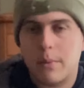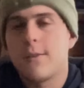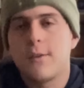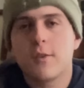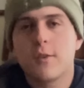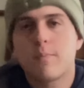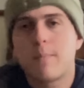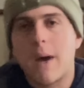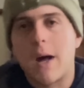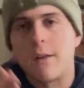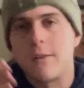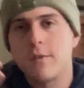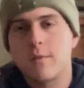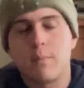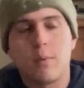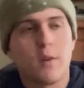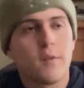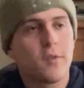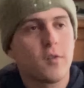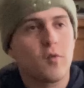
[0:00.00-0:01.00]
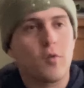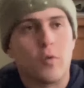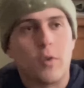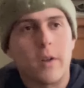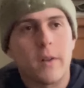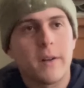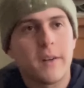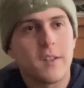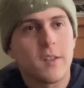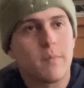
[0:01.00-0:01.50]
It does balance both
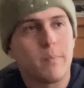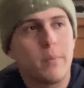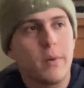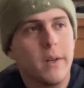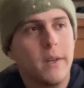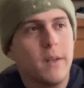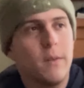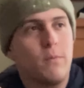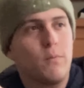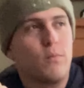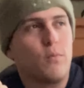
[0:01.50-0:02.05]
storylines, but it